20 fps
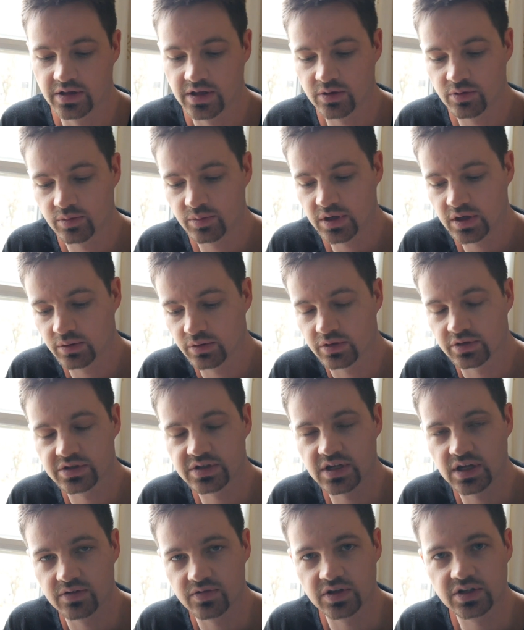They would be able to
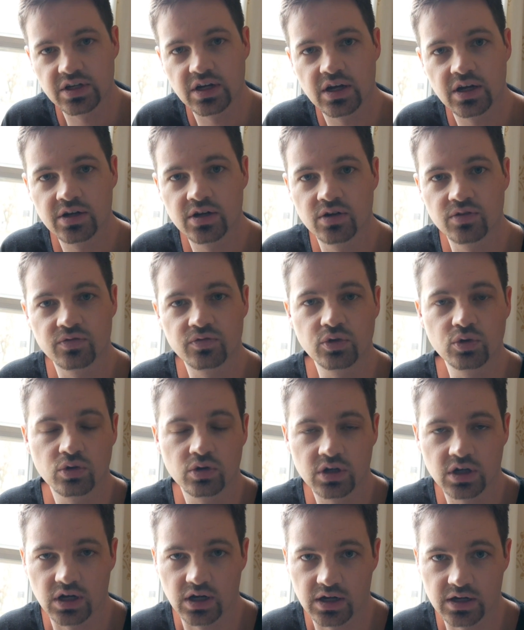save a ton on fuel
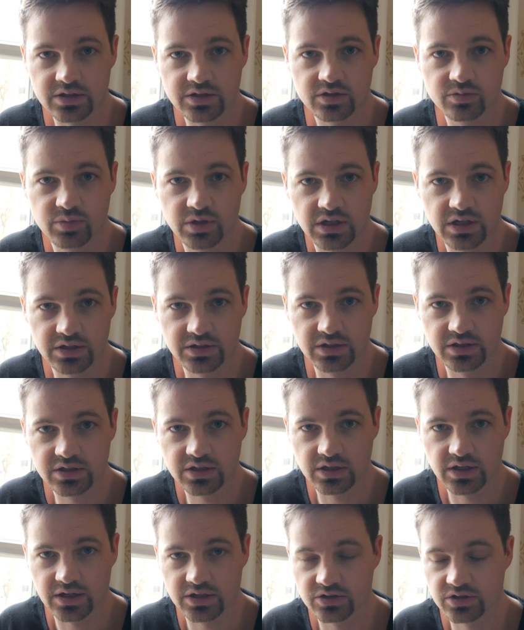costs because it's
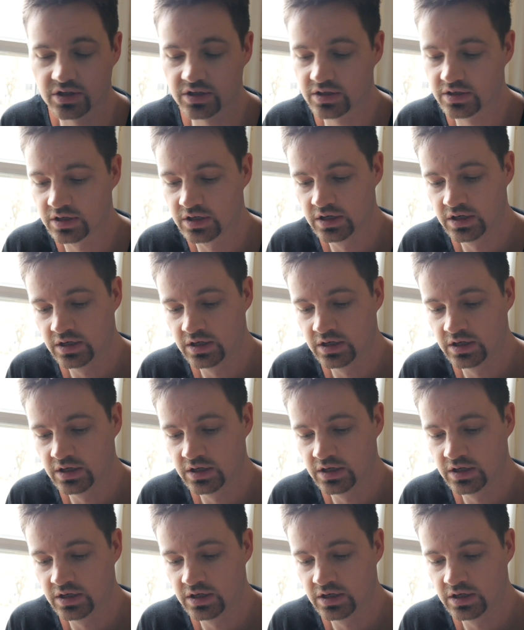electric.